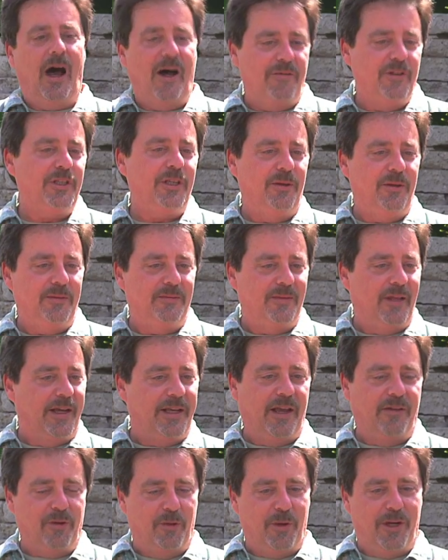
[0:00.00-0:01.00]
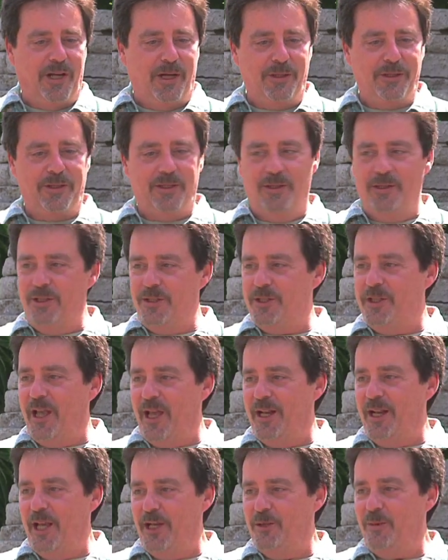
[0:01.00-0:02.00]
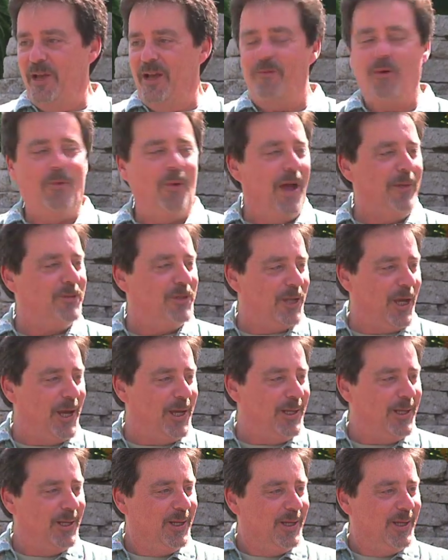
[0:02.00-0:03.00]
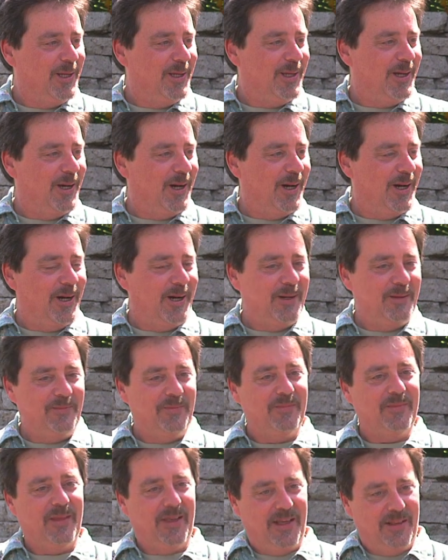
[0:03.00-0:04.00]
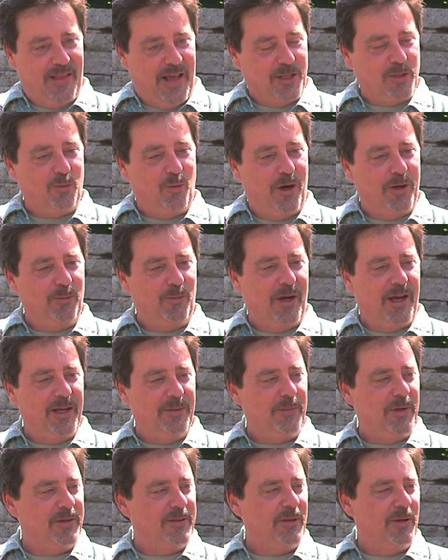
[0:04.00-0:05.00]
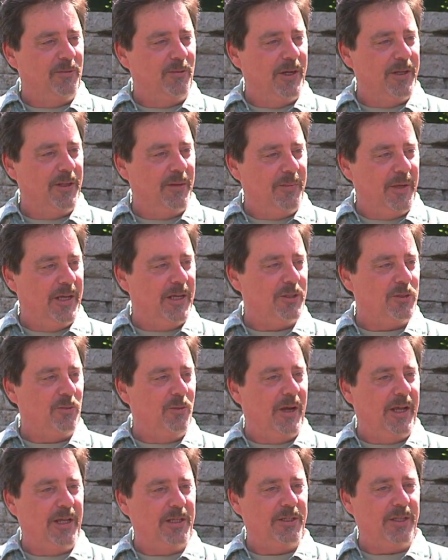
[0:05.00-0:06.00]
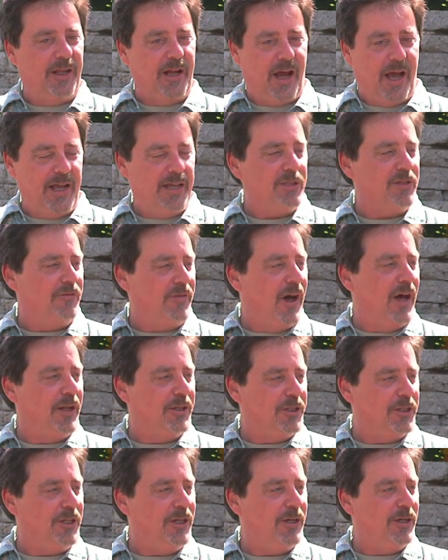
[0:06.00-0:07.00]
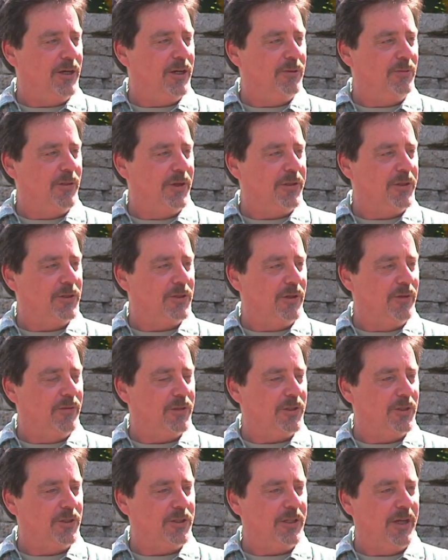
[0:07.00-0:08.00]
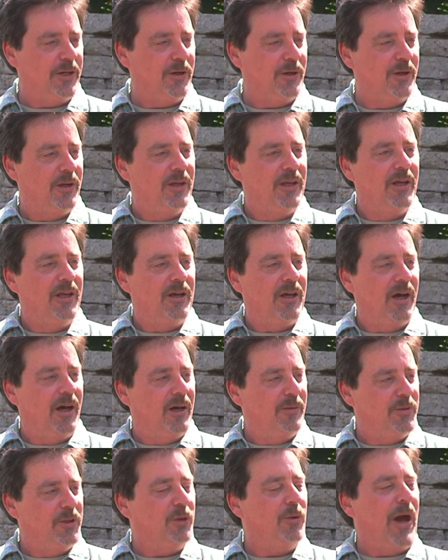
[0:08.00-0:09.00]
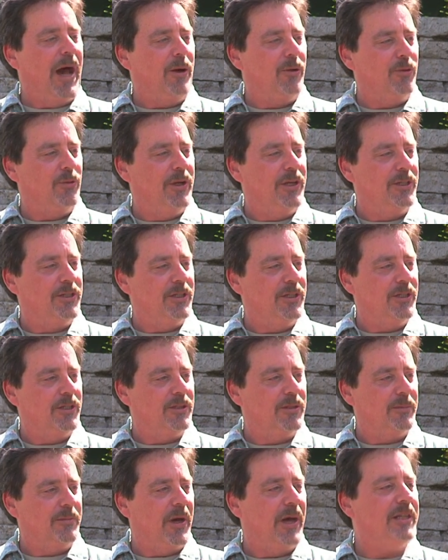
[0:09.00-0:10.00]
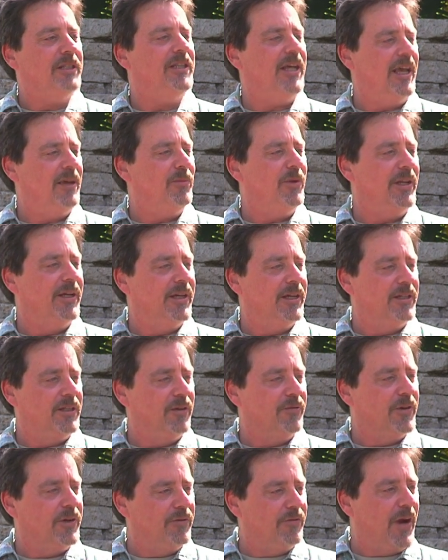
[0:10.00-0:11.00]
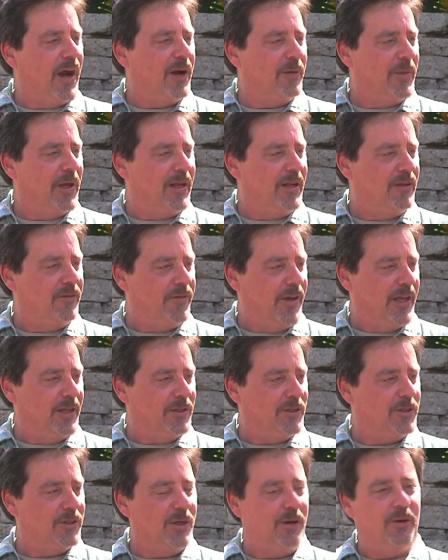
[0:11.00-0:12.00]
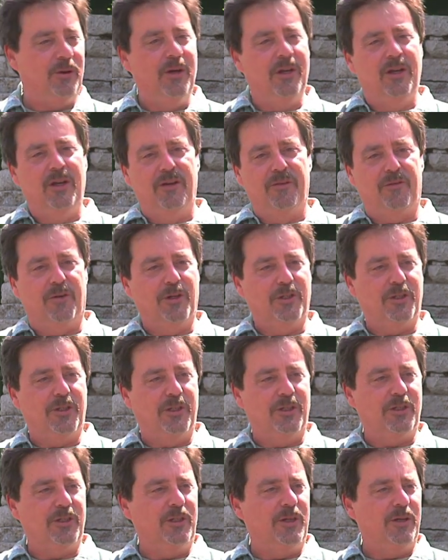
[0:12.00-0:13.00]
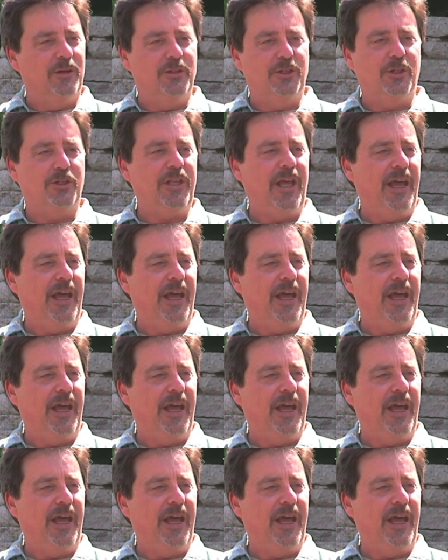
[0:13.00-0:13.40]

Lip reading: obviously, like everyone else in this day and age, we have a website, and that's one way. But one of the biggest ways that I, as a volunteer with the Services Center, do outreach is by tabling at different environmental events. So, for instance, just